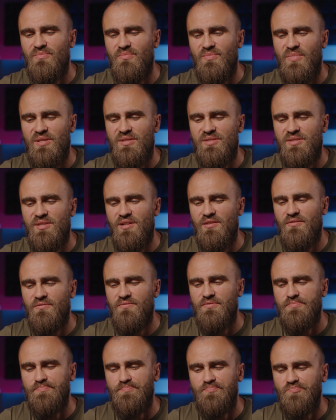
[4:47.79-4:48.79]
by
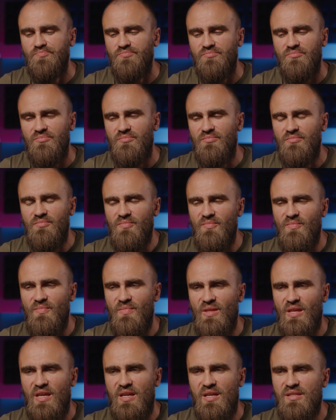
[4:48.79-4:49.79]
itself
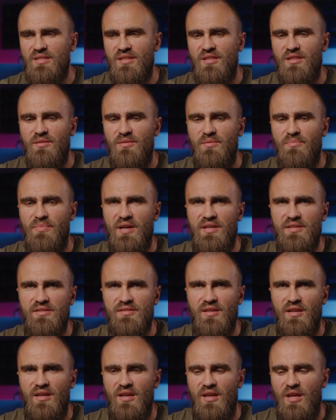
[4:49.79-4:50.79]
isn't the
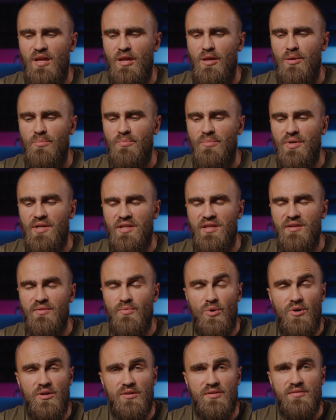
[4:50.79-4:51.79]
best, but it
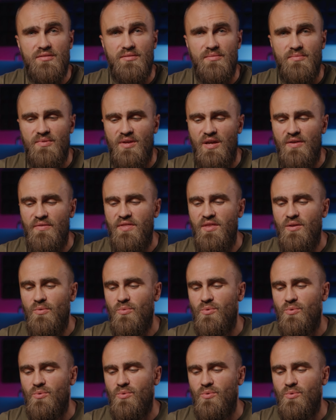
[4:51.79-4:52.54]
works. Everything